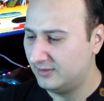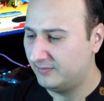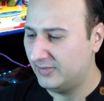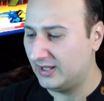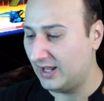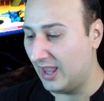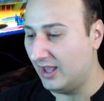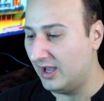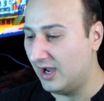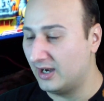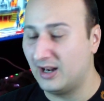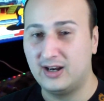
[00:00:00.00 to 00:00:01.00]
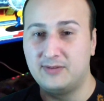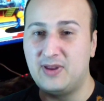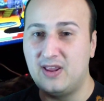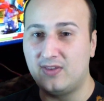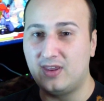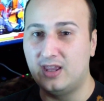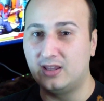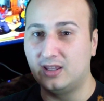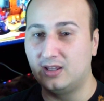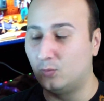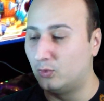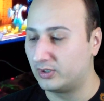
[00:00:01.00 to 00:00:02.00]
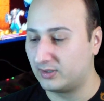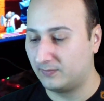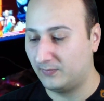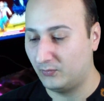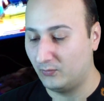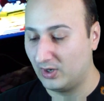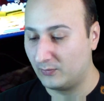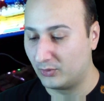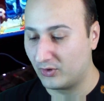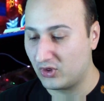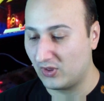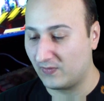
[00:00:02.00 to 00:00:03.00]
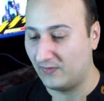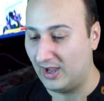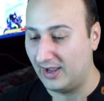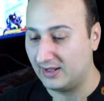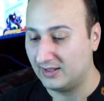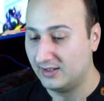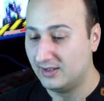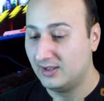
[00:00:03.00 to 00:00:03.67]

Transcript: But yeah, on a PC it worked just fine.